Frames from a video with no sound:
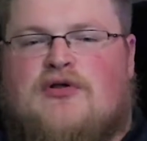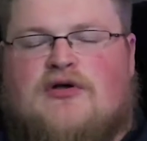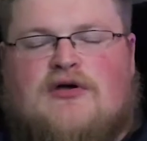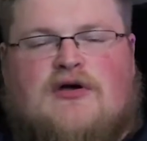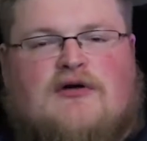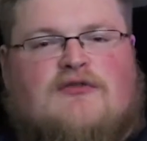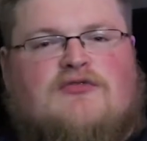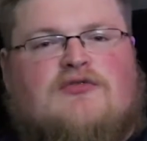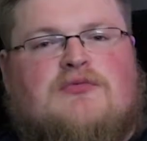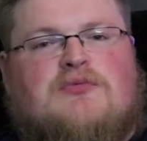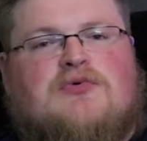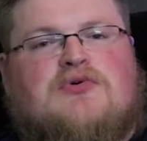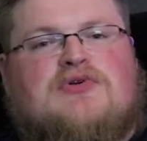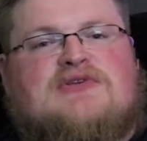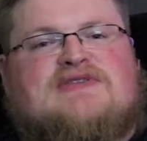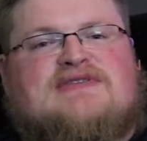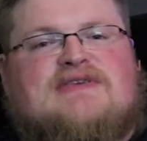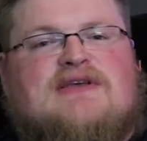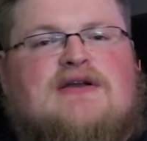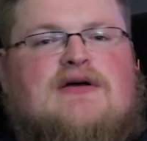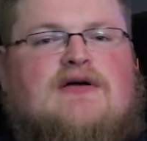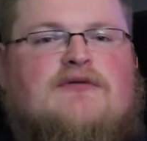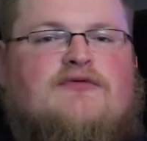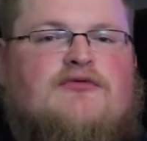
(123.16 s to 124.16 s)
uncomfortable to
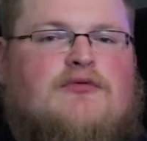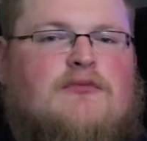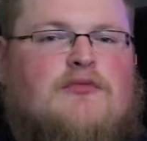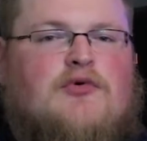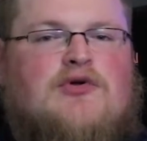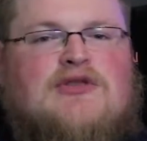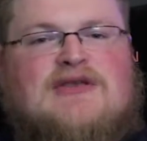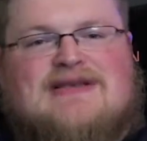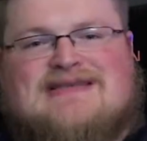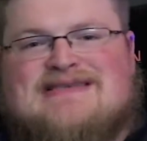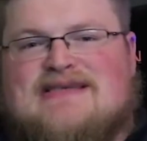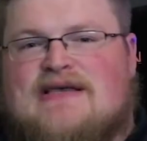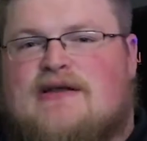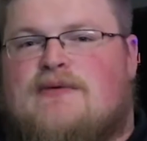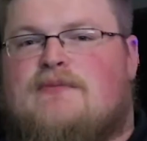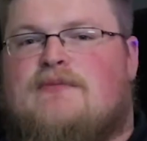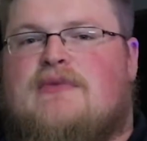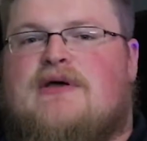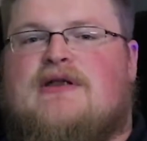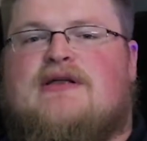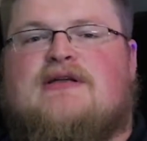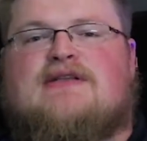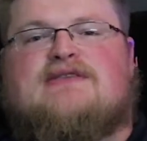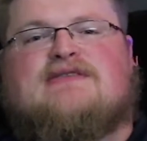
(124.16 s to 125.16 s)
sit on for more than 10
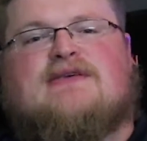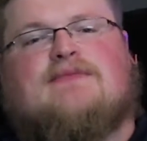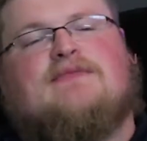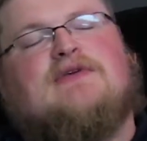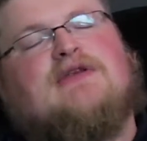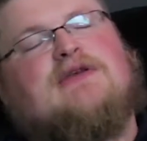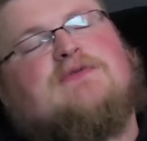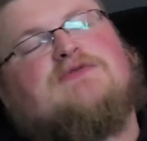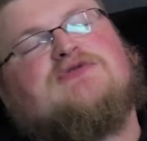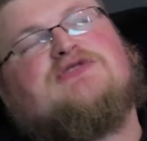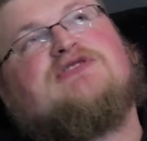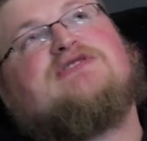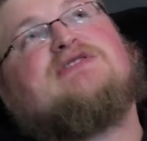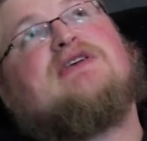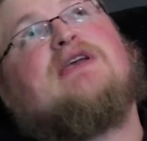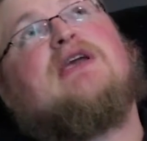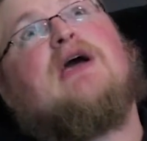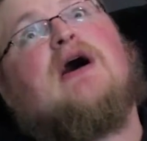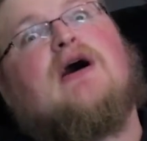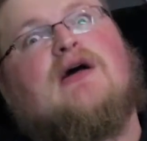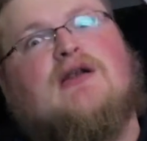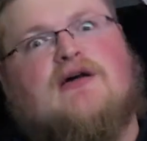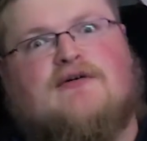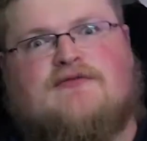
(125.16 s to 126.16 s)
minutes. I mean, it was just a
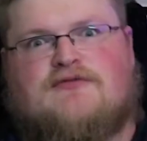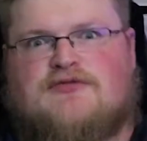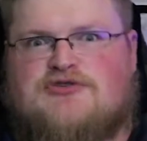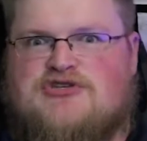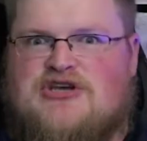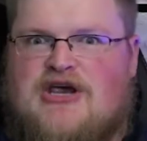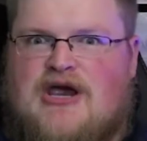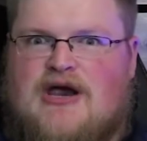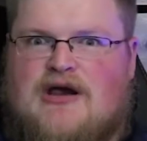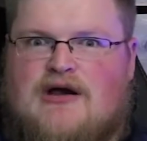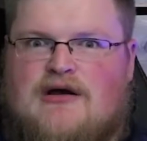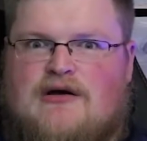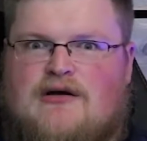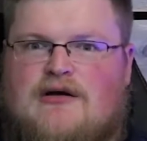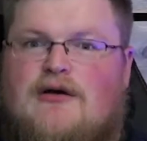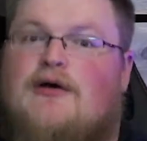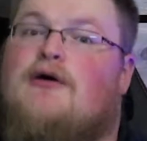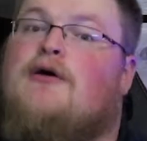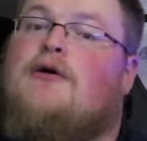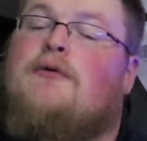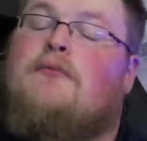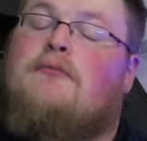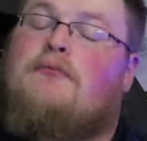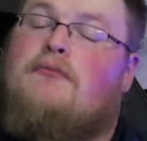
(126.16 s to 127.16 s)
god-awful chair,
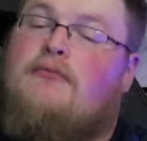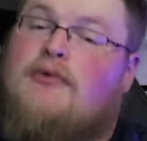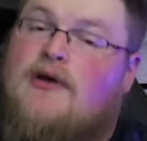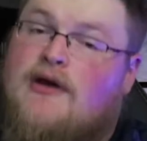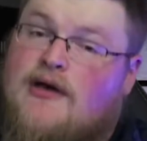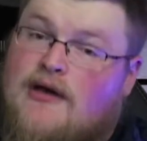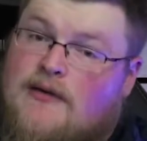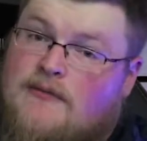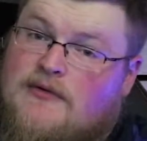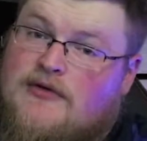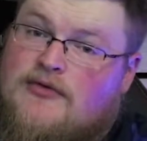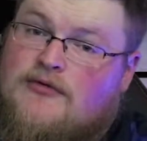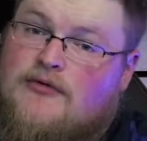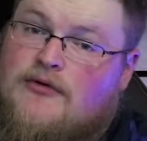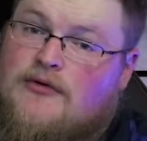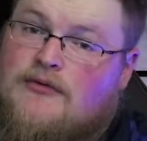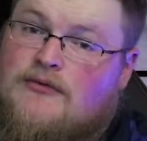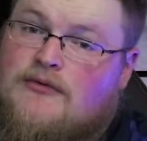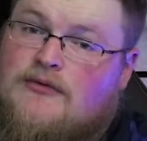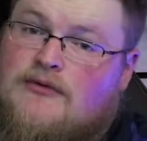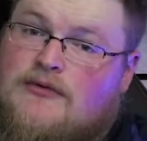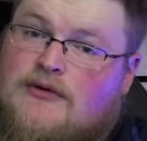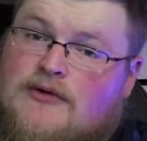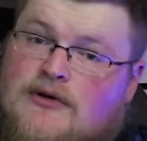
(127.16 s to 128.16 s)
but it got me
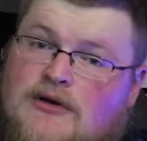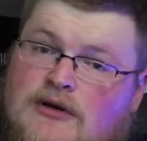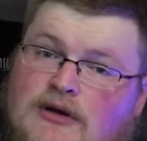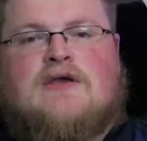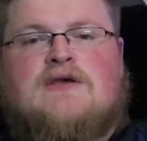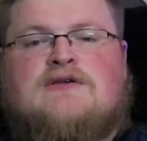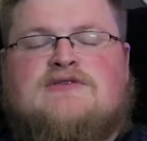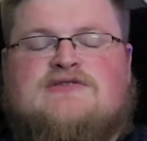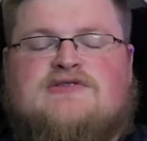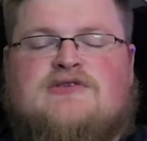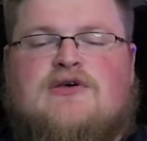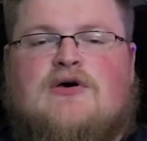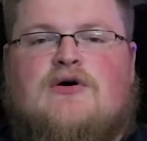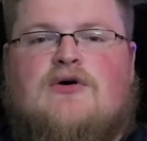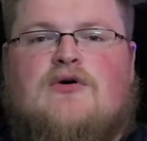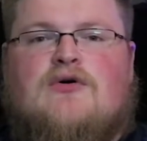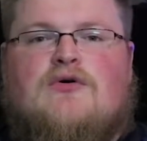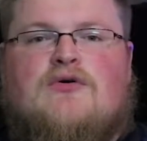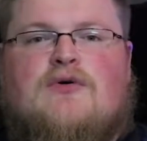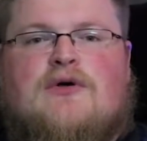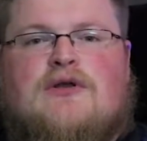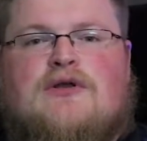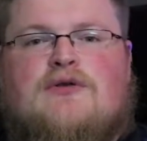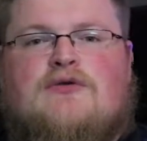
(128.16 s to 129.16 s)
through.
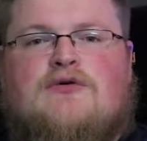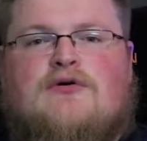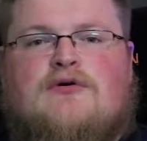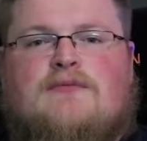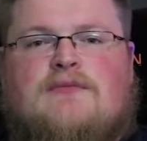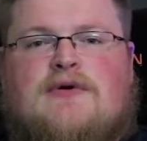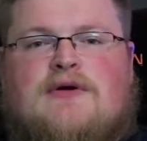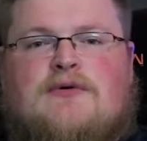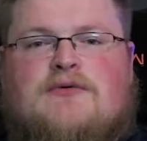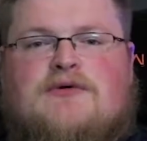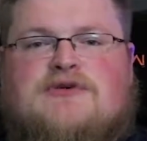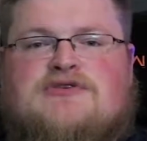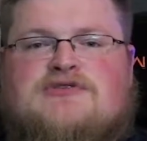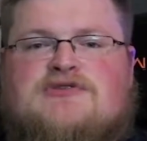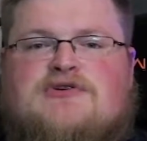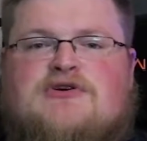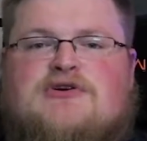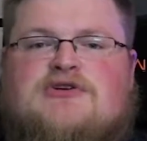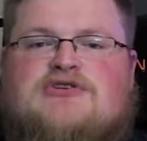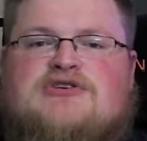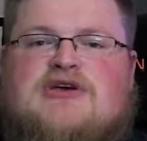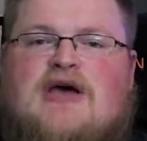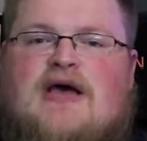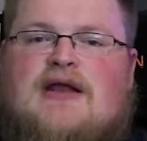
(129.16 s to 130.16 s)
So in doing my
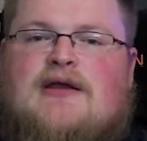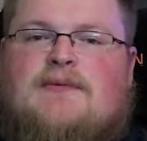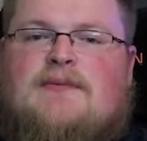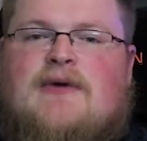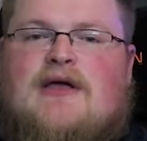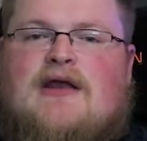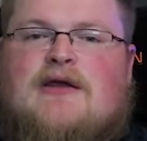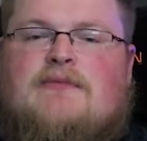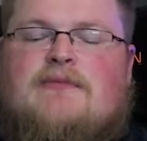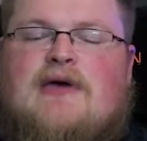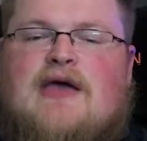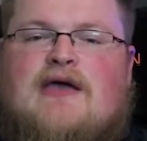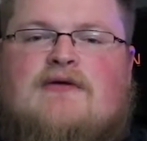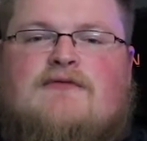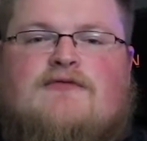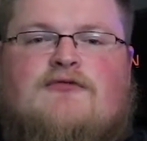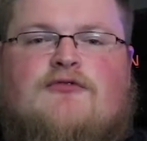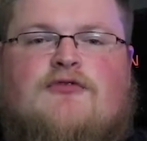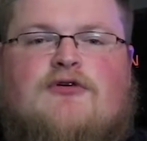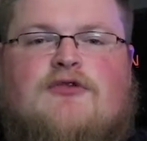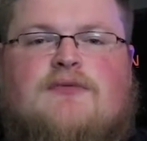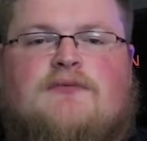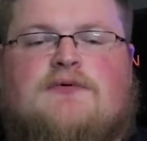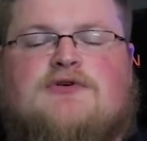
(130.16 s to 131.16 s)
research, I debated back and
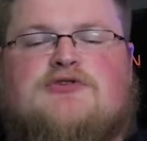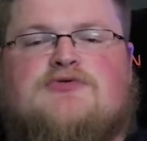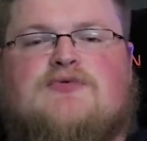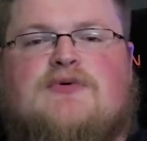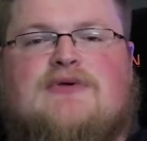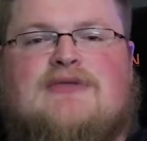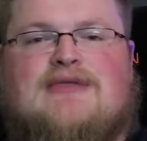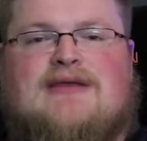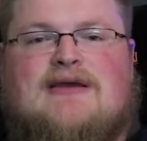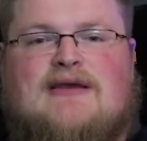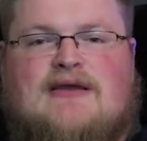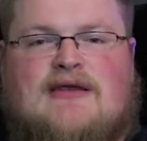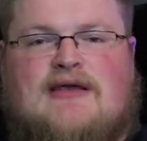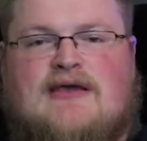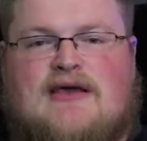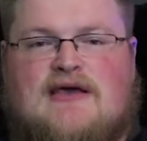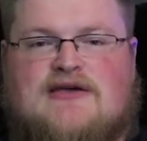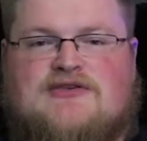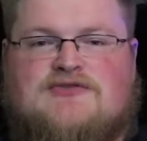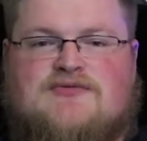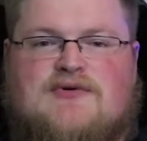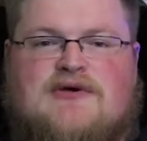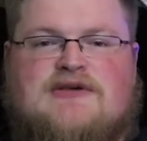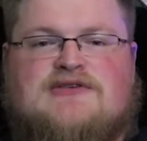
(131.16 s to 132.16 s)
forth between the
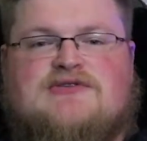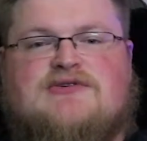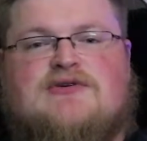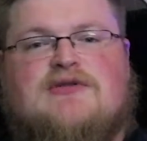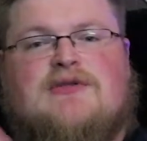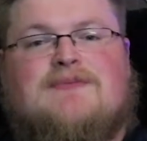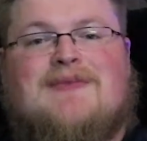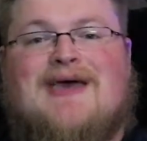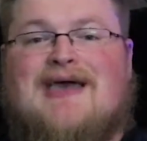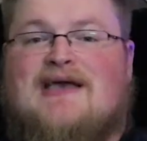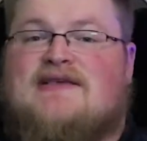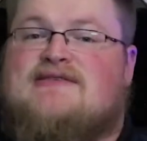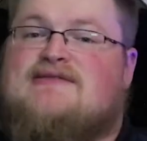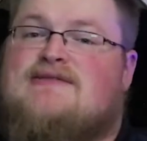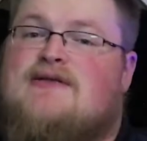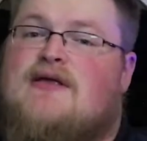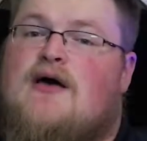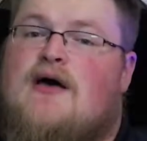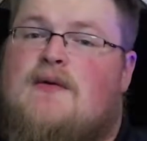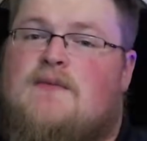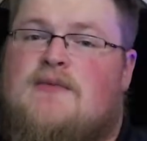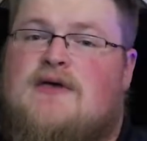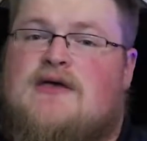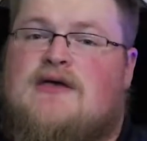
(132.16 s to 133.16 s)
DX Racer and the
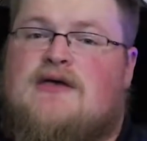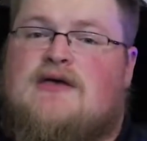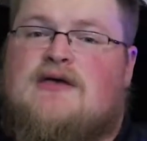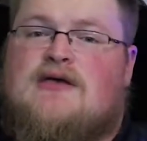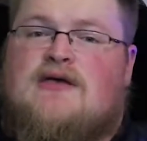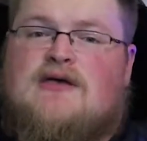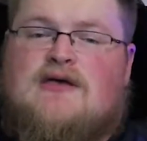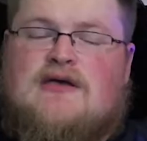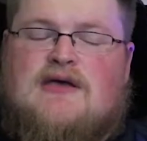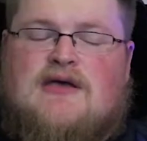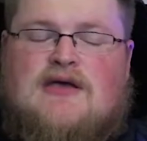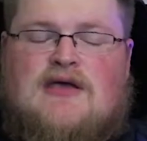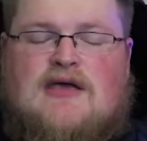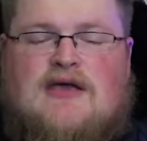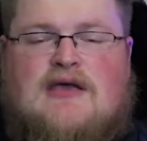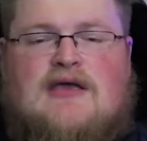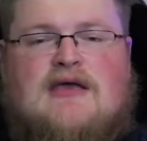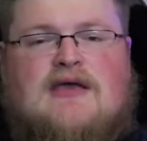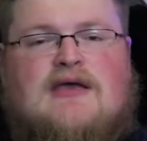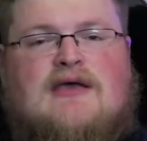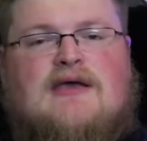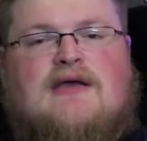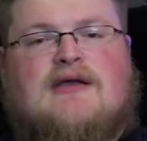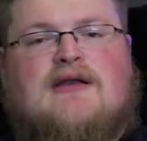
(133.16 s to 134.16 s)
Maxnomic,
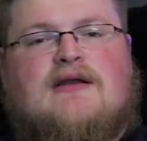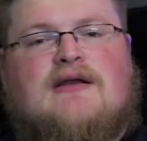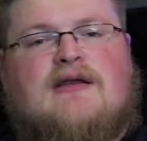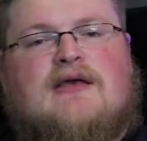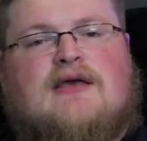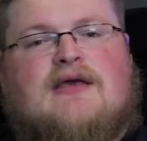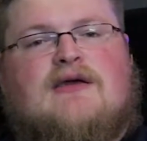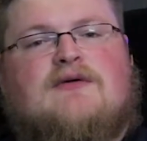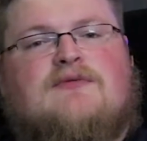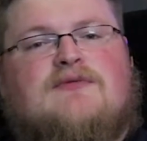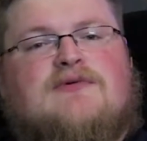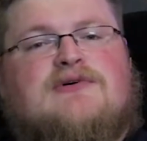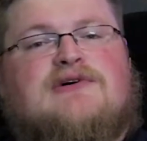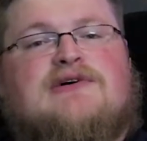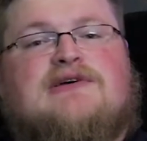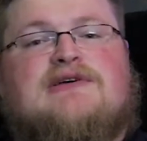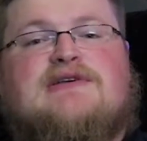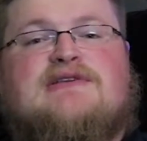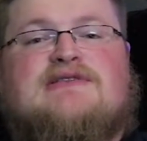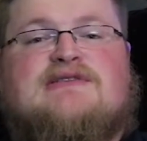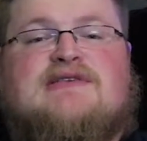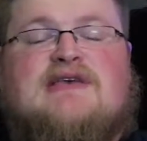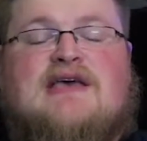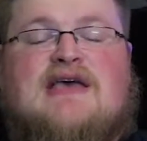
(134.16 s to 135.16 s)
and it
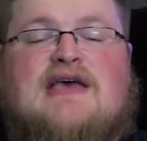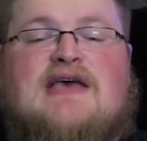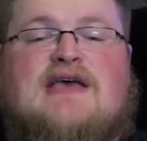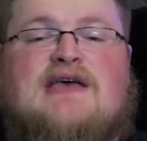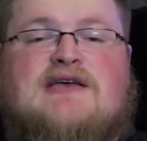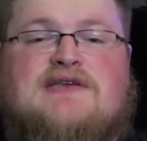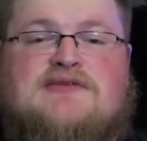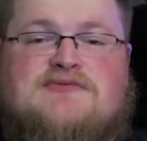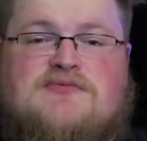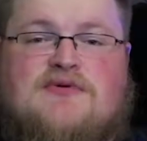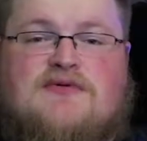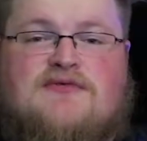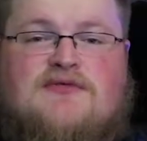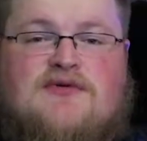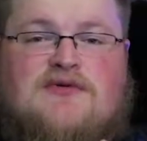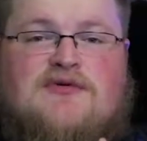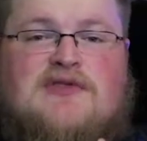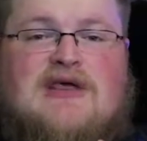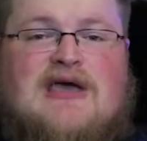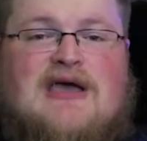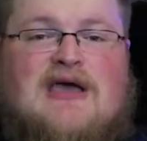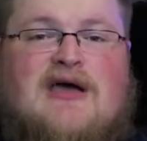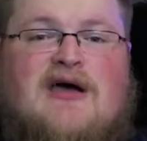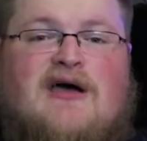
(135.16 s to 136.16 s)
was his review
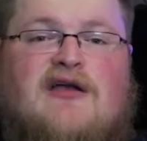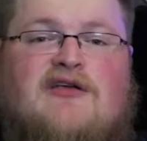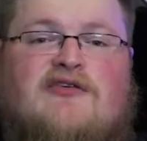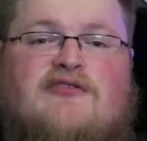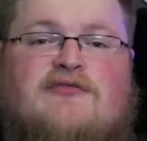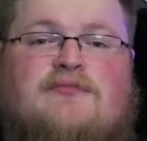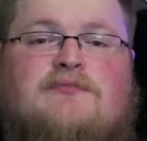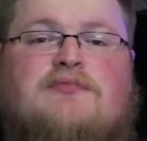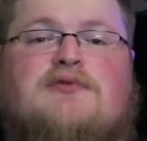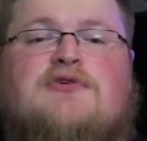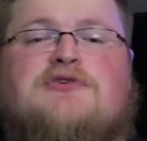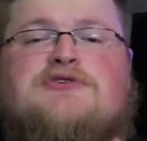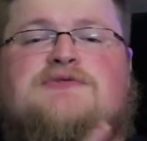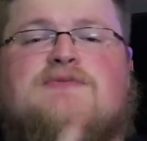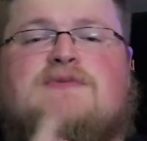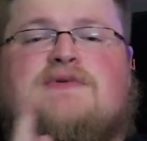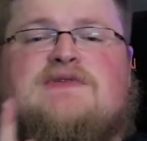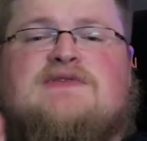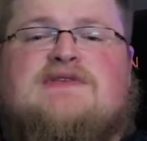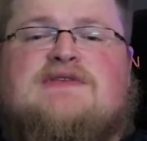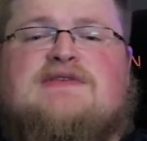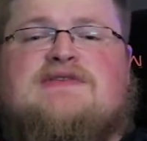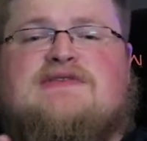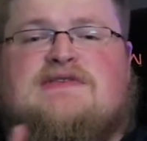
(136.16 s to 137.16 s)
that kind of pushed
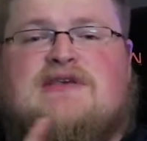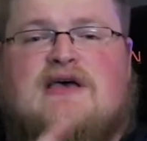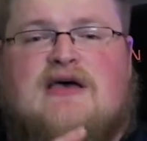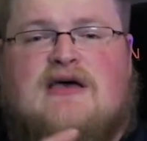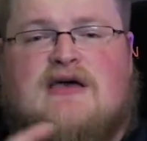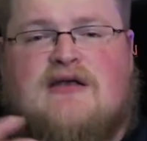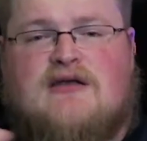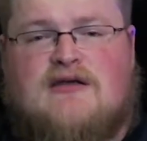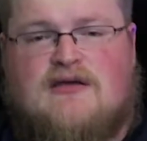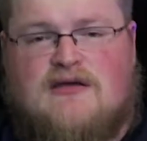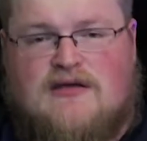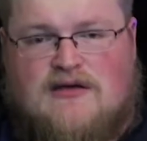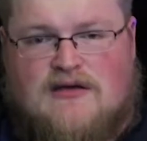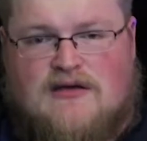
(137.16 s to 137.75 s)
me to the side